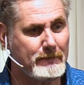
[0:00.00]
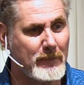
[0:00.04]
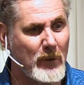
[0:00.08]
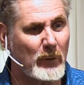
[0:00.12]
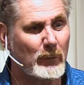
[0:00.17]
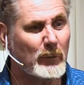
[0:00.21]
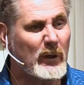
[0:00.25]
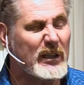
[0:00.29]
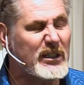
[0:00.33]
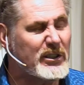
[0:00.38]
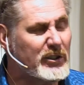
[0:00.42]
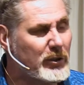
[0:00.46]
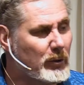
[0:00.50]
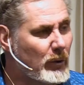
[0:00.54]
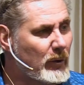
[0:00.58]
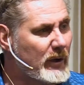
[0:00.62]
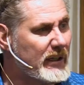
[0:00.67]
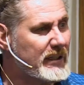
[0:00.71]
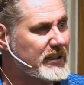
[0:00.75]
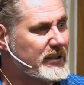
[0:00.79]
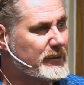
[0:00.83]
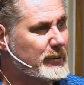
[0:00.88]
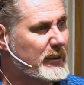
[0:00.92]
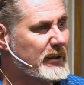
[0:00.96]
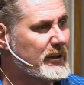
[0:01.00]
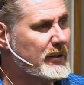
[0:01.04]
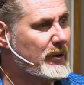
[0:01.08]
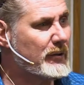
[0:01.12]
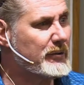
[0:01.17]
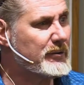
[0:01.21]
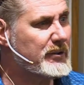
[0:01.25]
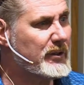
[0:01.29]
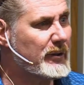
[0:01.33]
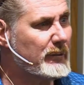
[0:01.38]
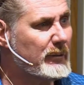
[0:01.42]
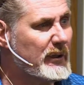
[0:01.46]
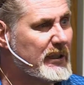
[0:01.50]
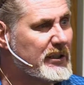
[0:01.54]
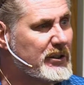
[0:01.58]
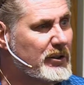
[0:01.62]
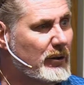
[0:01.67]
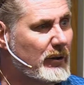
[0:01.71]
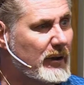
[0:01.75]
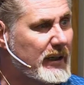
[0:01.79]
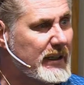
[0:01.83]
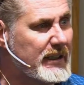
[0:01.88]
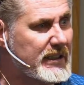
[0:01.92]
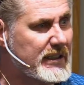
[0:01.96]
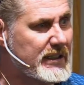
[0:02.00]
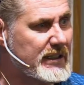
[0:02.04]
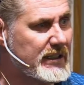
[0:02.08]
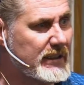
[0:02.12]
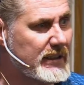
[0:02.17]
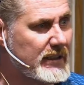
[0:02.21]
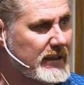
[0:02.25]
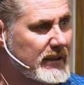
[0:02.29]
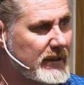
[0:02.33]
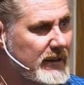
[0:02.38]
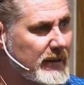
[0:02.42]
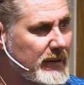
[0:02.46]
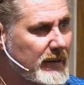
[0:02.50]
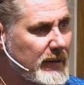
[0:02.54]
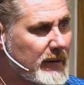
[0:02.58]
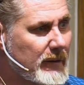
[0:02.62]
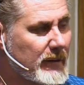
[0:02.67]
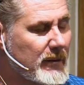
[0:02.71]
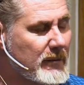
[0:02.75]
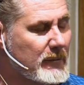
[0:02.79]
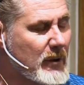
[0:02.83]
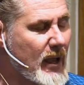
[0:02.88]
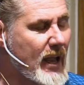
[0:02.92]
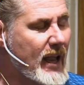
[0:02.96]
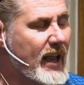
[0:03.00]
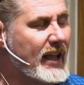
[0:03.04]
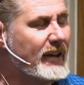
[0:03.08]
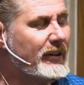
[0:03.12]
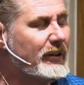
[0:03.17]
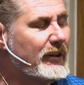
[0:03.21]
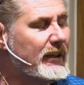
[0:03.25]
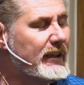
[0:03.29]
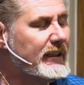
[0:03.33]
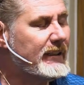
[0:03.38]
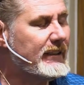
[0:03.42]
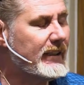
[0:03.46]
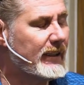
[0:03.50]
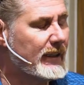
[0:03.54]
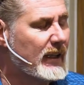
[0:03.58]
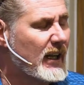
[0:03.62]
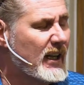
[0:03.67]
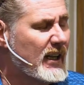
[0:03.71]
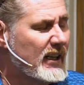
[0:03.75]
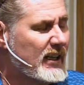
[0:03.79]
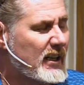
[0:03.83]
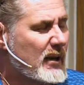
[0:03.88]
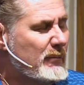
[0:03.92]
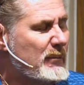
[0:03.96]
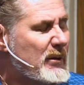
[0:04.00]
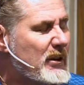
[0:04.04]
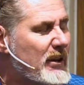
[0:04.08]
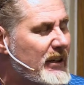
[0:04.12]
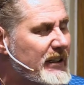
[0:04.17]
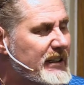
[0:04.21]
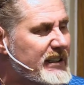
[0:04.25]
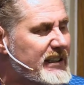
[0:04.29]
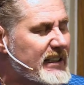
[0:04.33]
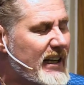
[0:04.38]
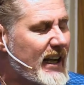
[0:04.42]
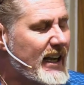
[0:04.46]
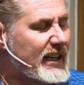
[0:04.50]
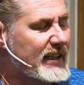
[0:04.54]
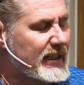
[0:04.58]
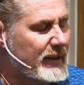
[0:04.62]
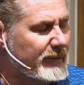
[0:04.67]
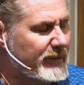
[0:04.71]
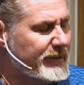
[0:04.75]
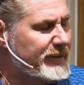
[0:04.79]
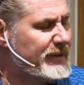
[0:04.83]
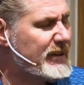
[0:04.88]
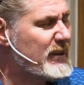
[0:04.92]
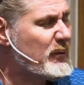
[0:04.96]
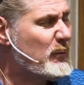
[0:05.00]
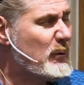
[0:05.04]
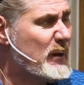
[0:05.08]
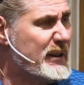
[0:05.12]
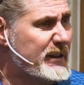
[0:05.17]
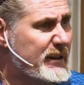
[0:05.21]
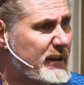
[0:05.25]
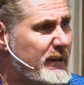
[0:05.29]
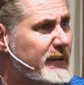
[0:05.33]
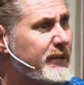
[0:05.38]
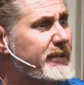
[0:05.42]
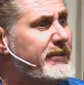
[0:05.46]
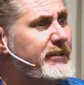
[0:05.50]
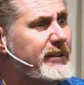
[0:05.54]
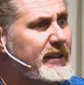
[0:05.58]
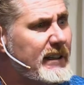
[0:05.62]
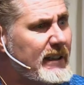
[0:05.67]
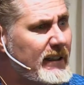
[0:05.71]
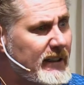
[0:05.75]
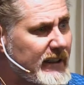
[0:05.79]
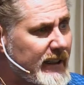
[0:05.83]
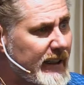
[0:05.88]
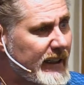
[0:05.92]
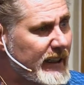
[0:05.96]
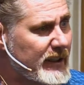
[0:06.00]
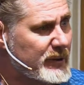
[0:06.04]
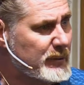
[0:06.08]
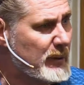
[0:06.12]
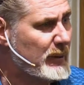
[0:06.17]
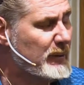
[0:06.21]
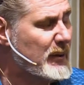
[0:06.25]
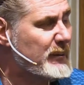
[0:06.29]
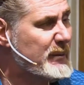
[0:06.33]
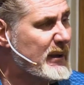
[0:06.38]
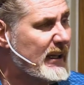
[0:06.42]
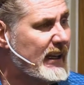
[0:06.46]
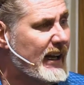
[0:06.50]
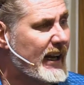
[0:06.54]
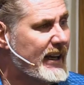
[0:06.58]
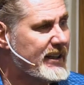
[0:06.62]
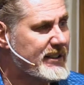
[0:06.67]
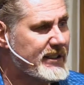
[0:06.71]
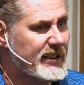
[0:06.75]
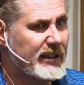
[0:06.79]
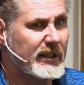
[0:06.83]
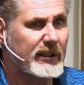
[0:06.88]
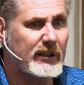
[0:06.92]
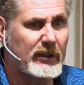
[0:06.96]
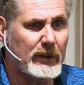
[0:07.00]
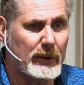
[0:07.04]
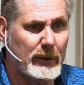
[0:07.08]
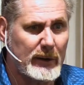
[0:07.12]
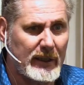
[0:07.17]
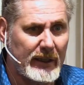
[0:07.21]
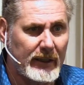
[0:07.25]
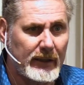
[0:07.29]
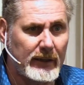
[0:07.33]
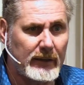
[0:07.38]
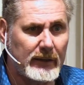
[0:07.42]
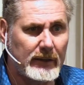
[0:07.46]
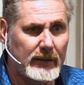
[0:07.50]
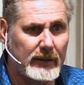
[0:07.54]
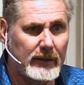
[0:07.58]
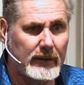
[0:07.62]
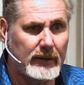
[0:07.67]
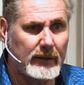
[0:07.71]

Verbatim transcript: Rejoice with those who rejoice. Enter into, come alongside them, feel what they're feeling, is what we're being asked to do here.